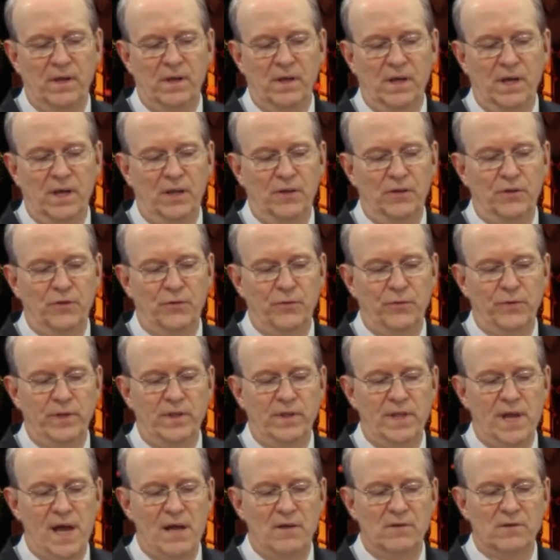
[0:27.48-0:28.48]
and
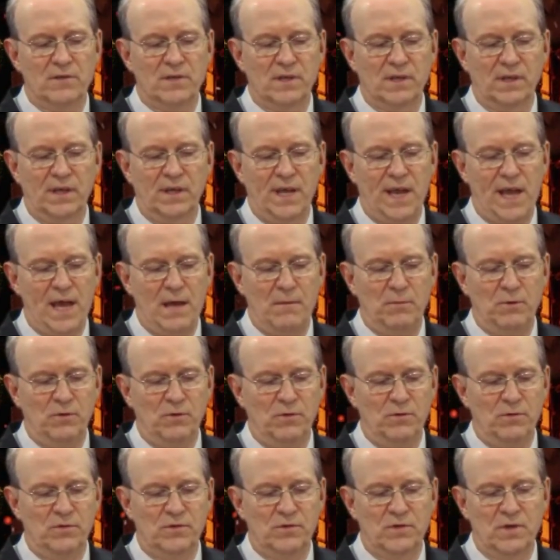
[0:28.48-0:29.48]
3,000
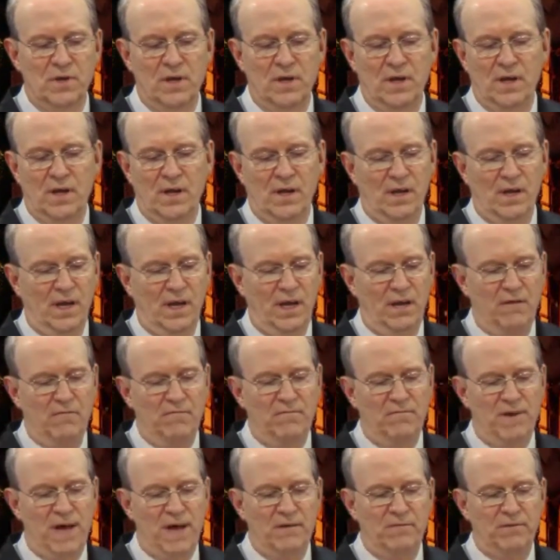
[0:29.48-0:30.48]
camels and
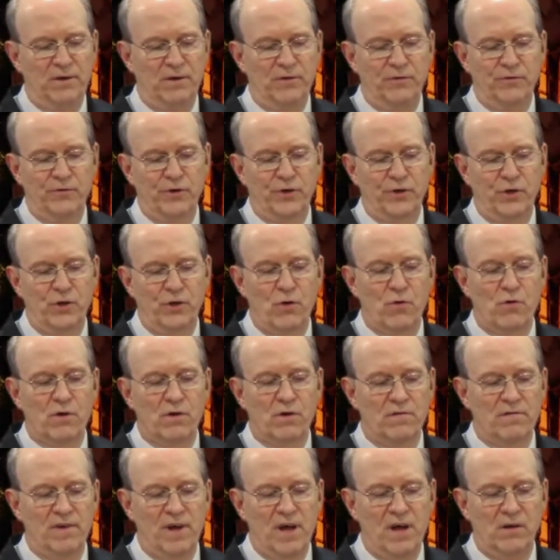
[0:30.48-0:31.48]
500 yoke
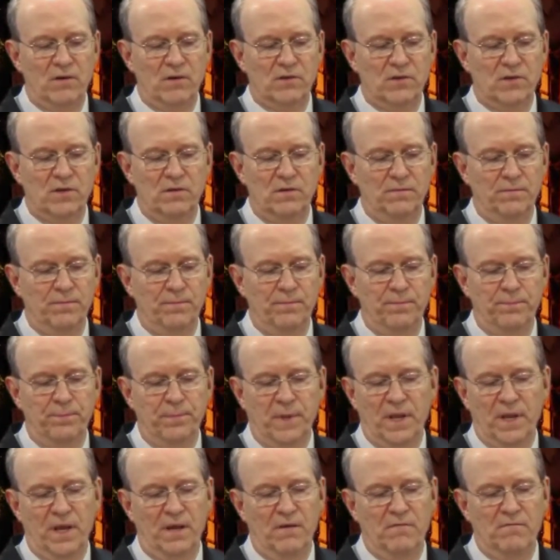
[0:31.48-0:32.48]
of oxen
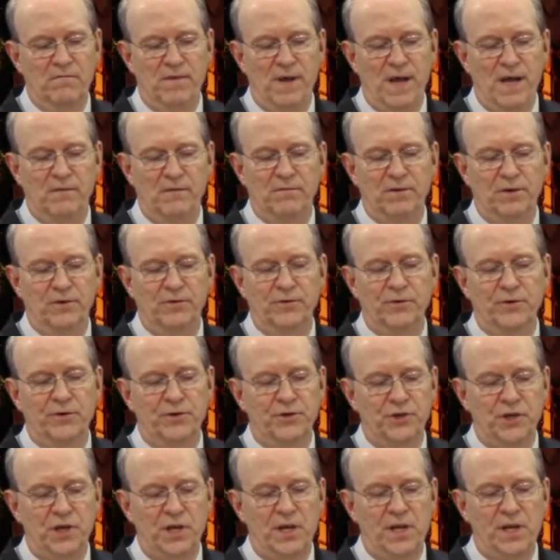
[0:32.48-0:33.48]
and 500
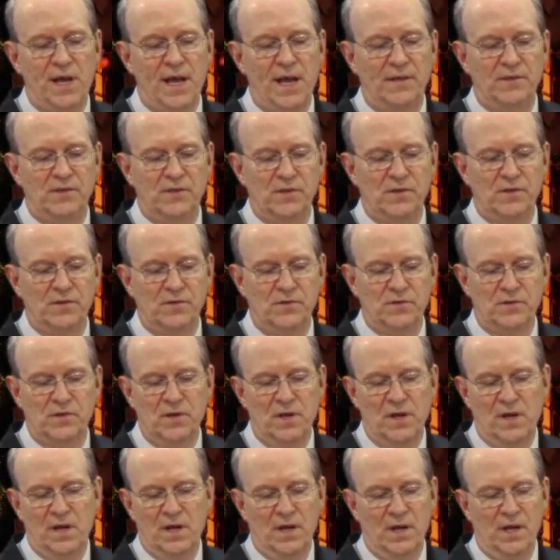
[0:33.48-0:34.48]
she asses
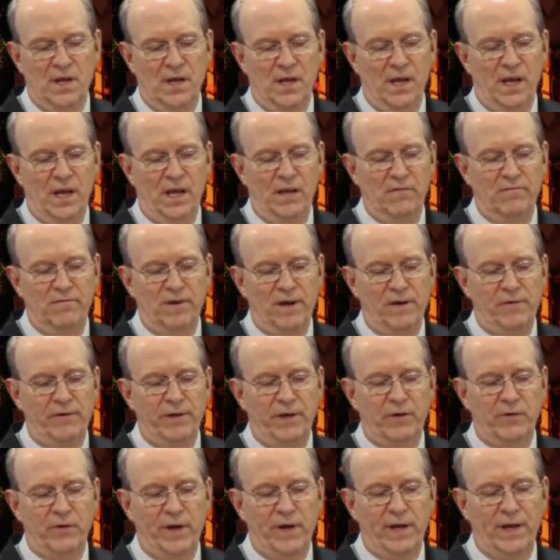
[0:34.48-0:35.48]
and a very
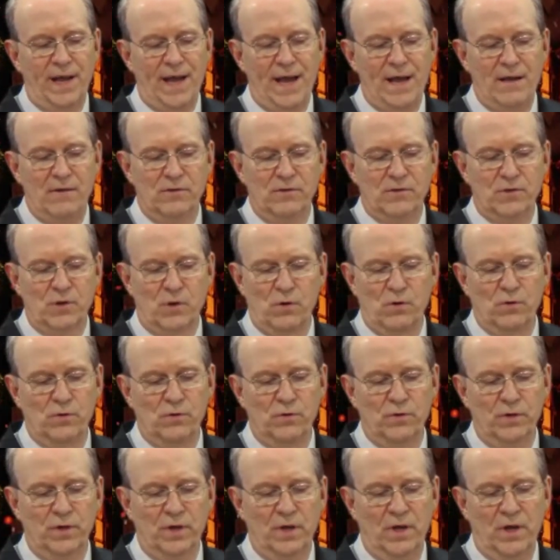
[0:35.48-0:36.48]
great
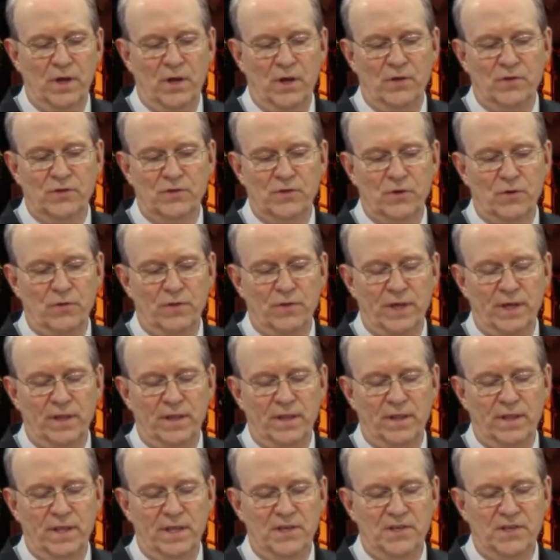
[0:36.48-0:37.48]
household, so that
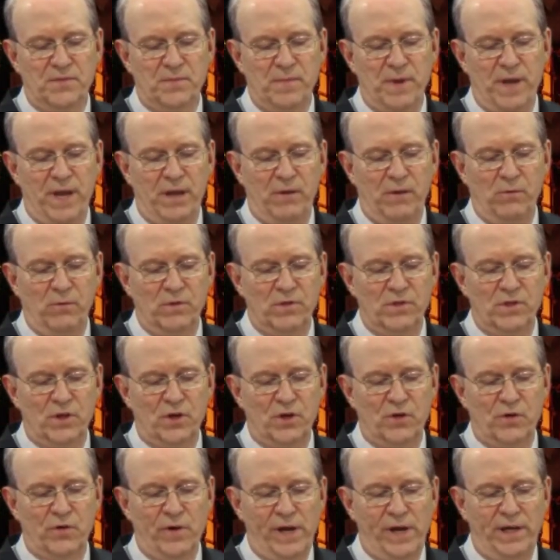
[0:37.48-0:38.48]
this man was the
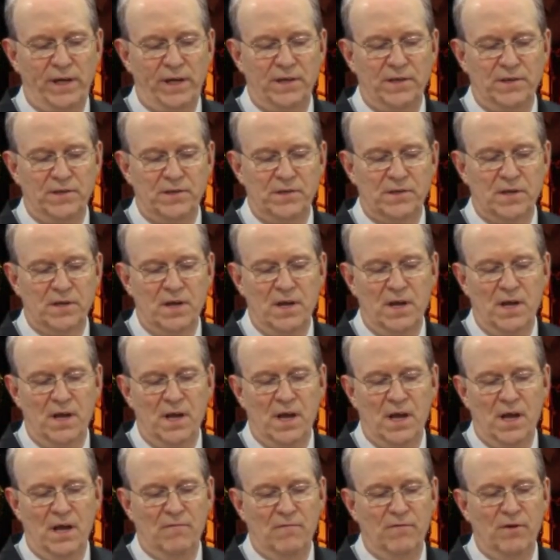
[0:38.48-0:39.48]
greatest
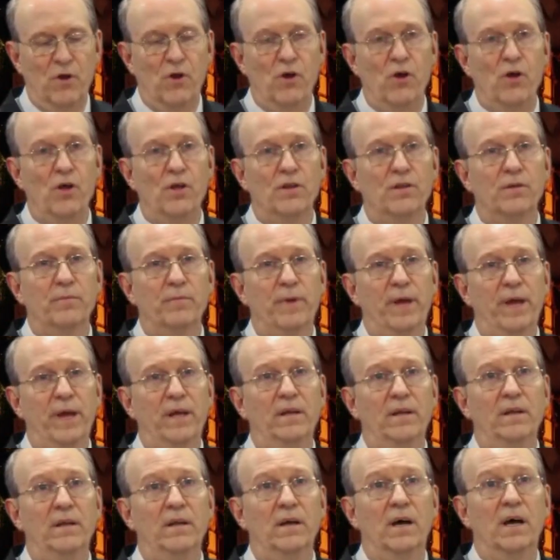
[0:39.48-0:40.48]
of all the
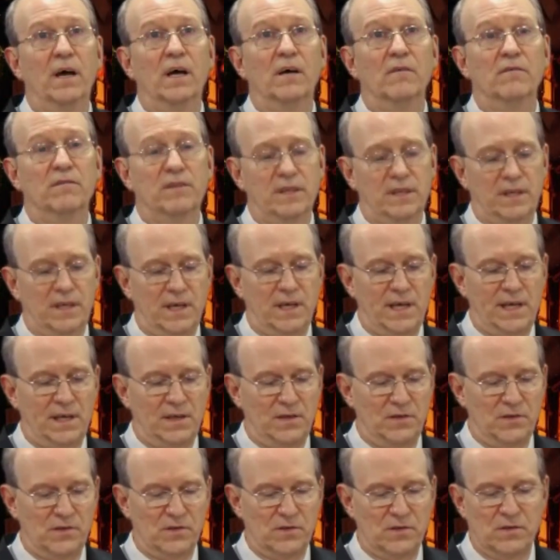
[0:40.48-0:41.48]
men of the
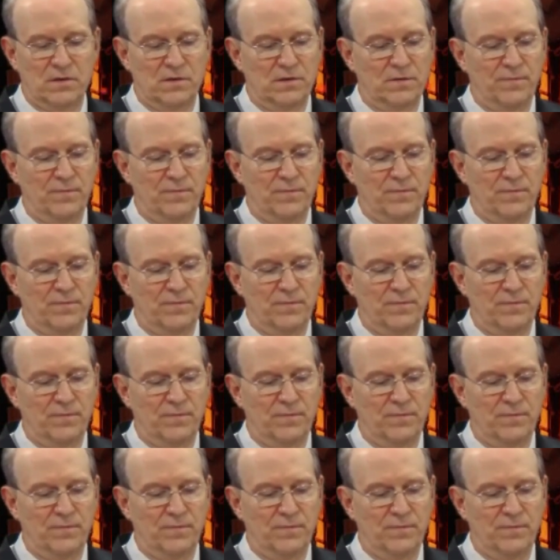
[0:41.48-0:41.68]
east.